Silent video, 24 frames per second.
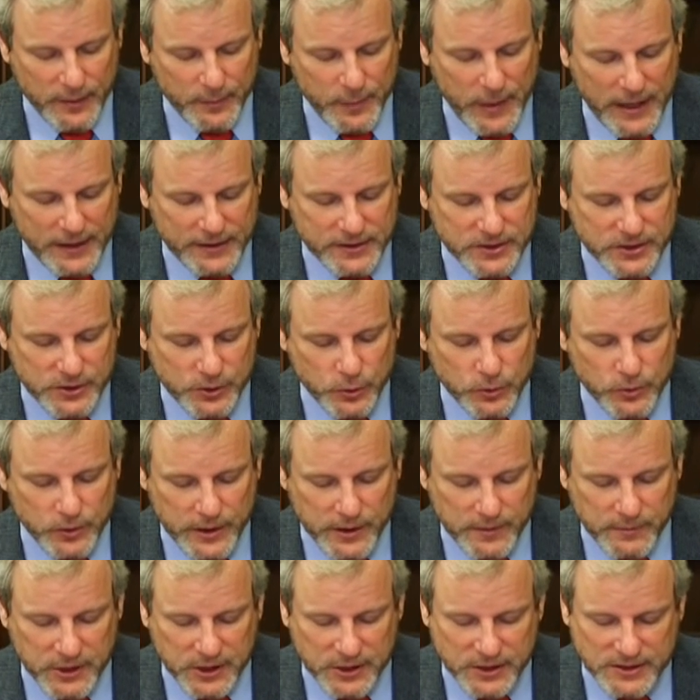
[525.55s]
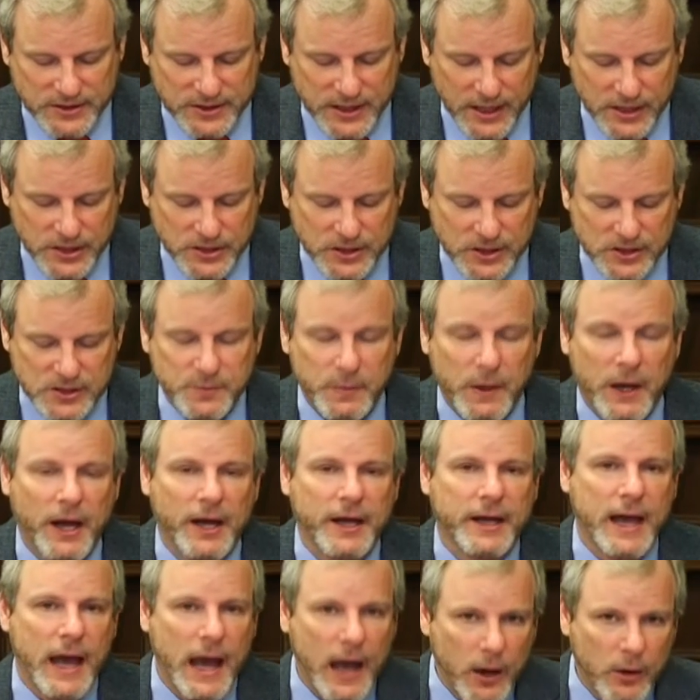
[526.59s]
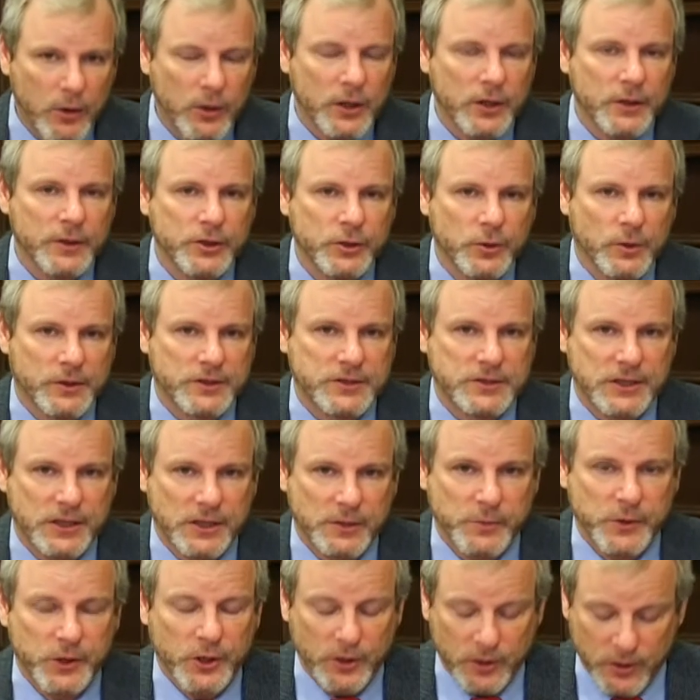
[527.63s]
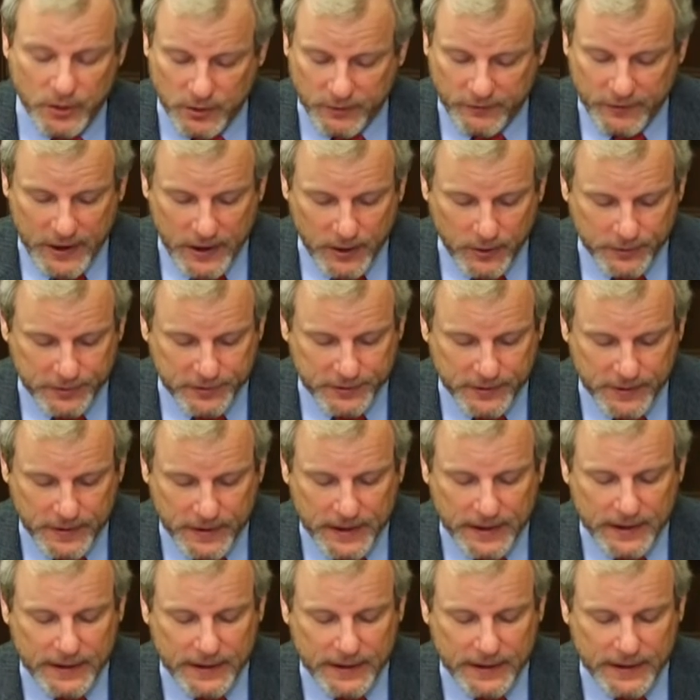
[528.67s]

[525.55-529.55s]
back to school immunizations by our York City Bureau of Health